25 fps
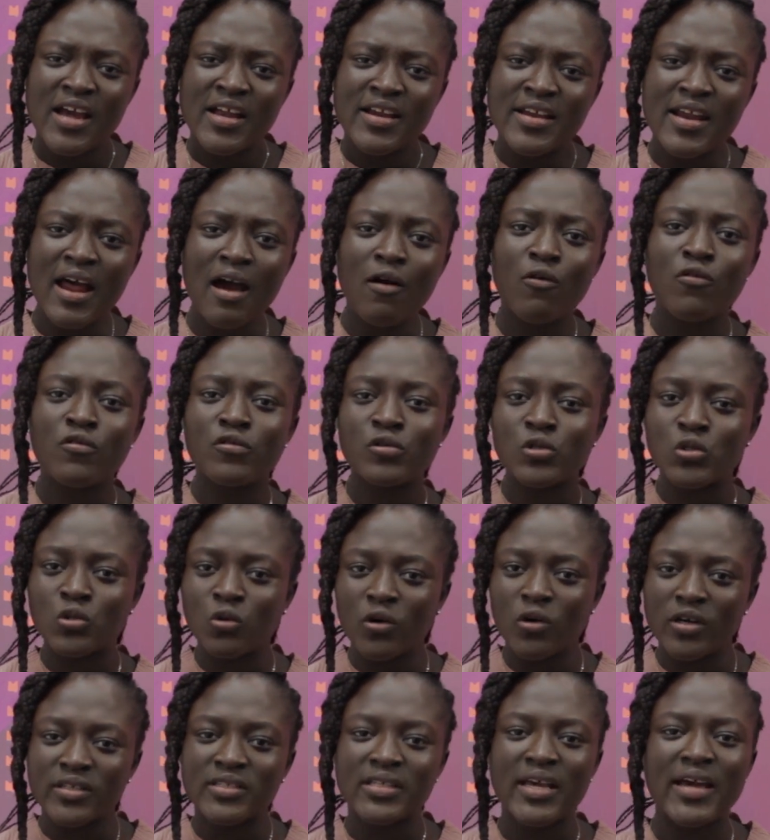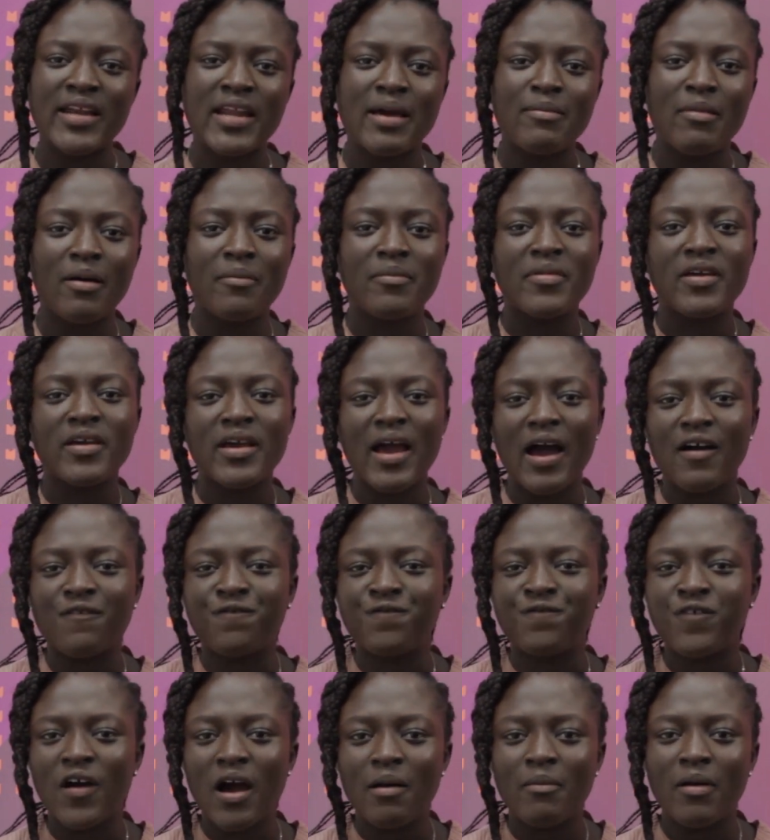No one was any mommy, a
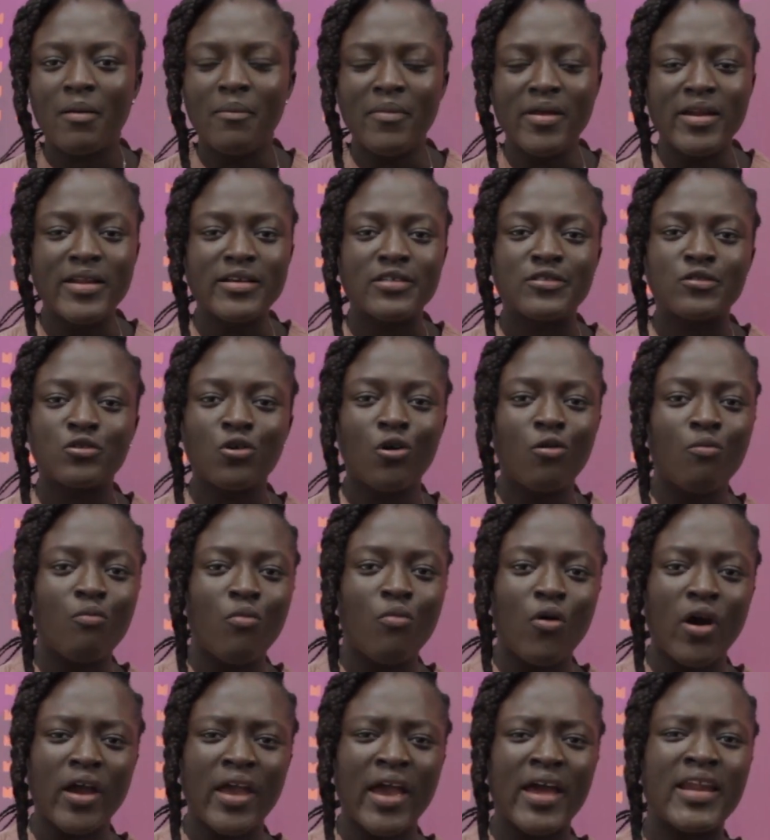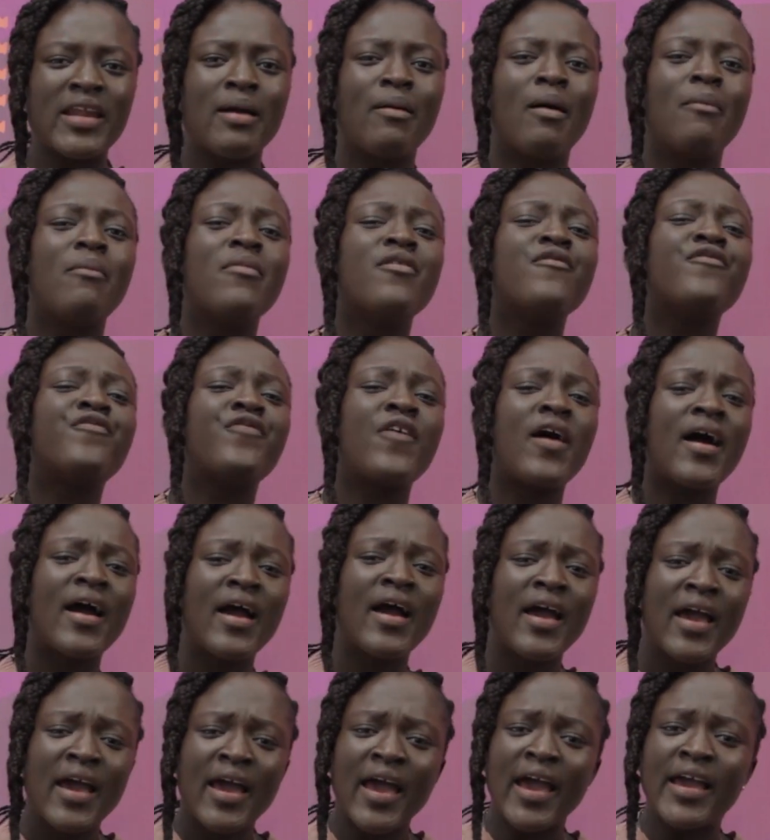farmer, mini stone boy, and I'm in for
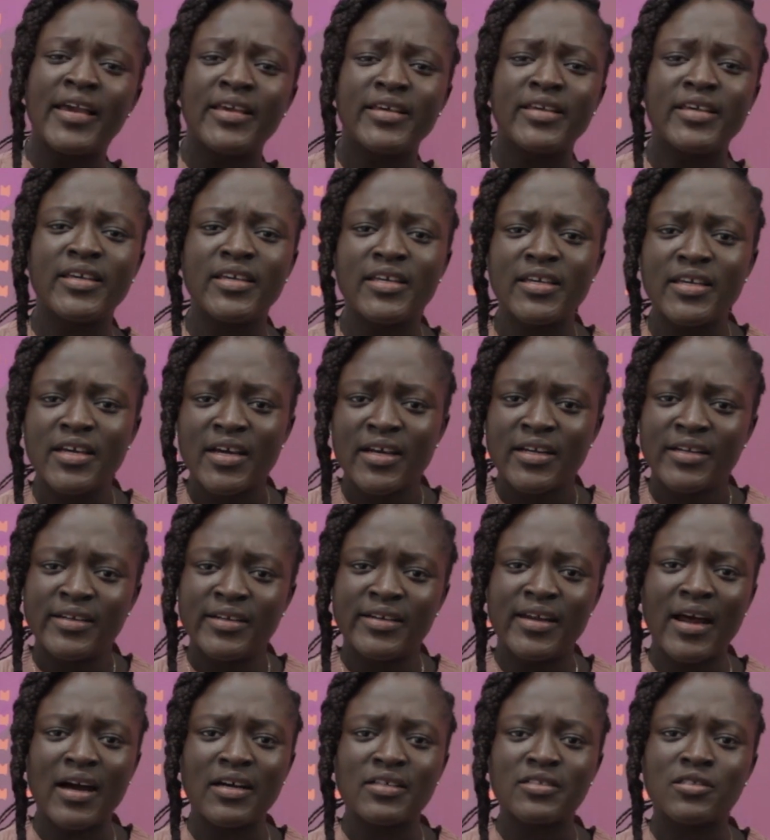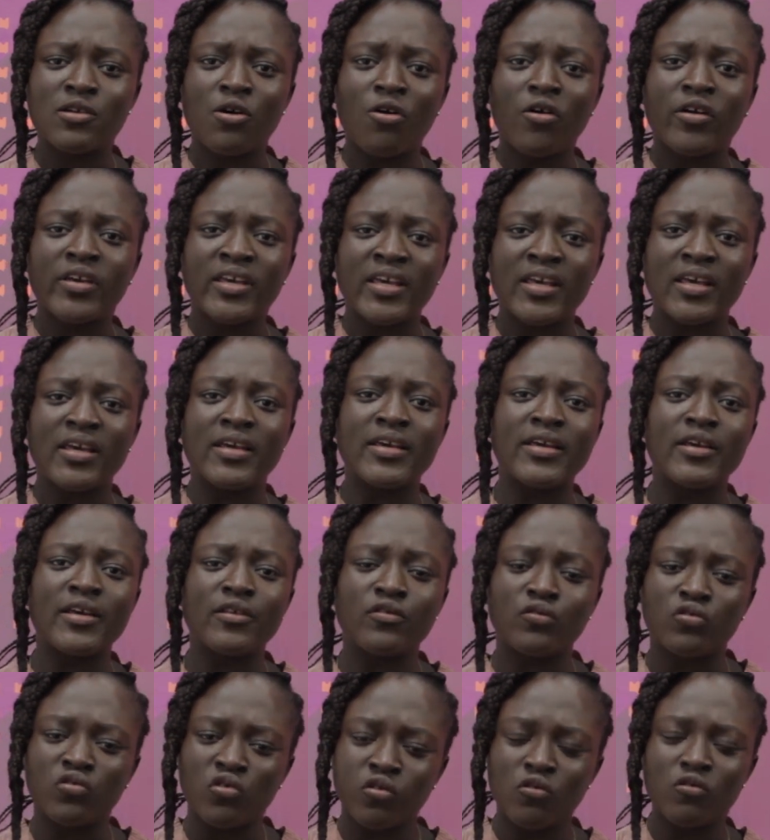a dance or key
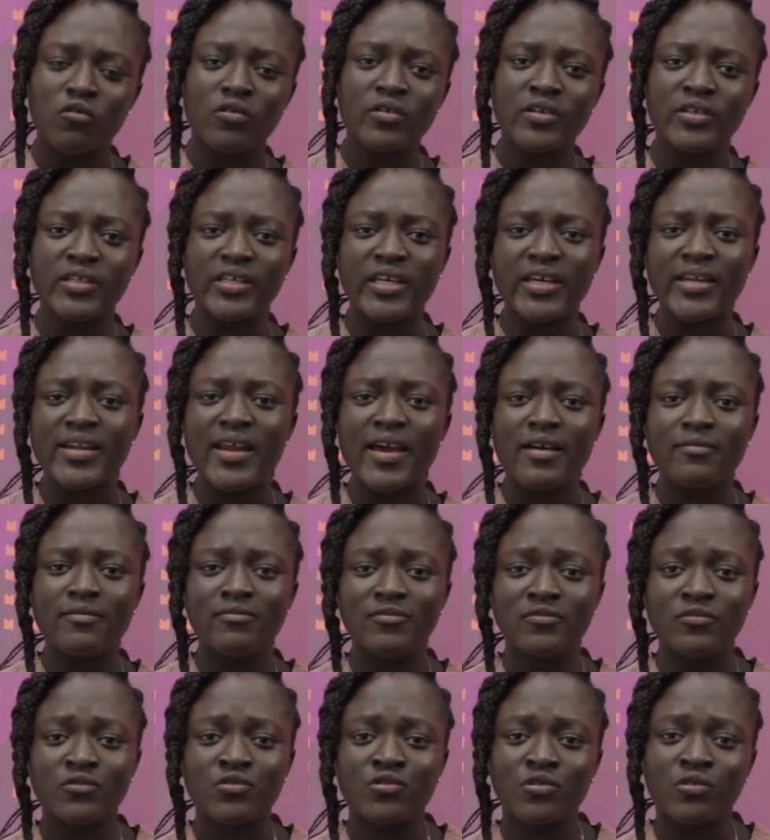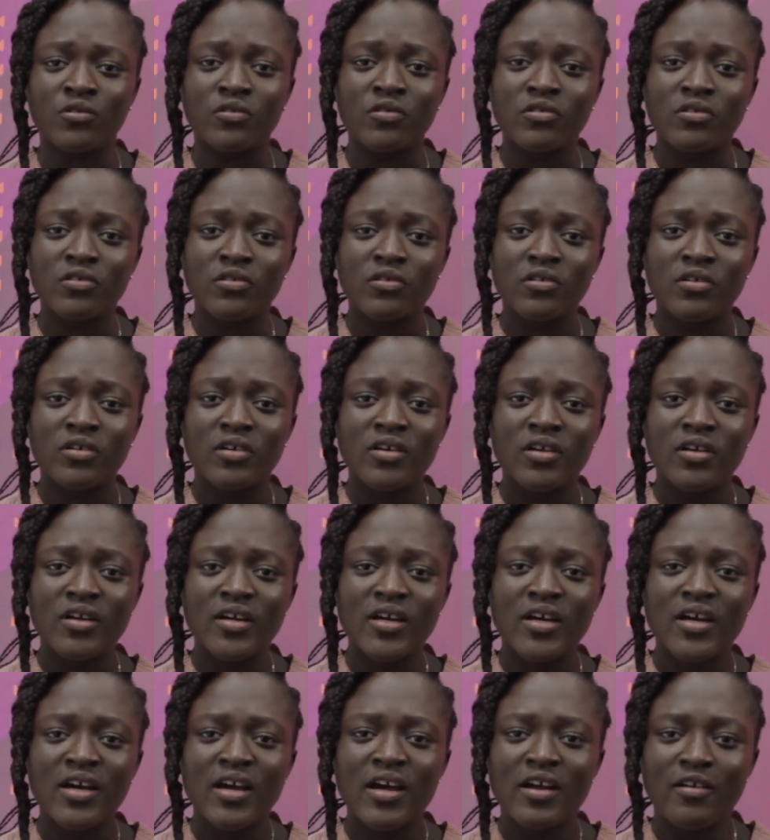in two giddy so.
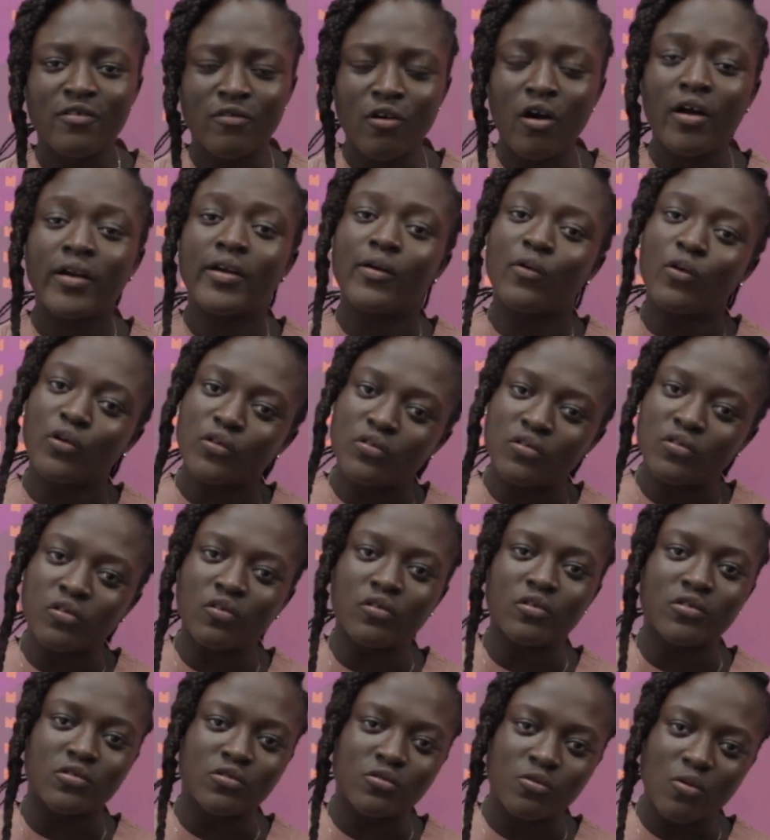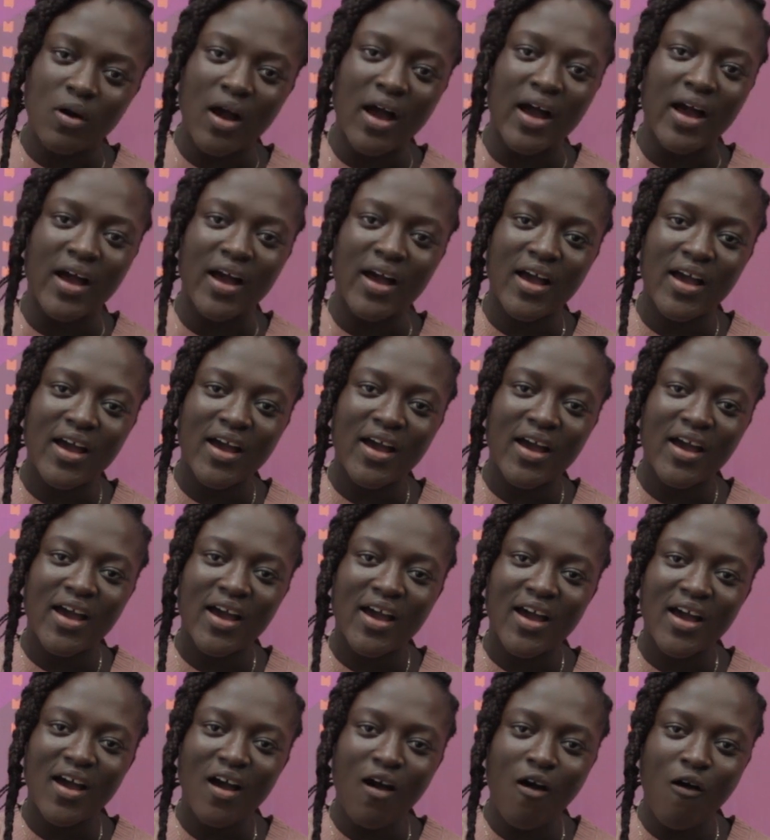No, the auto swa.
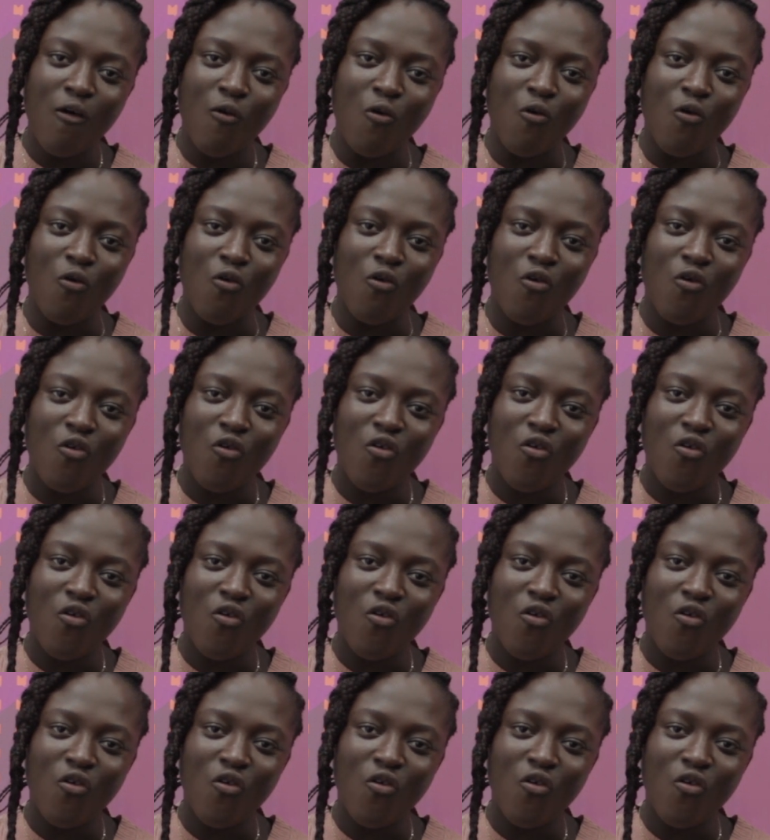Oh,